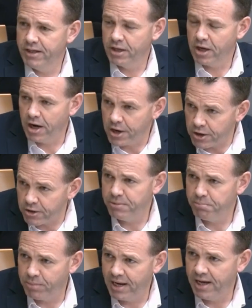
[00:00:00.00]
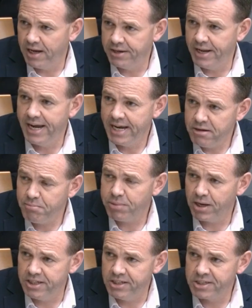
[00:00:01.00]
a coherent plan in
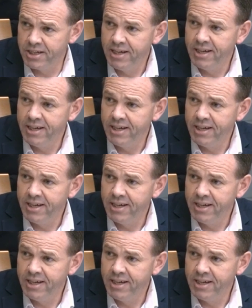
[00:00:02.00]
place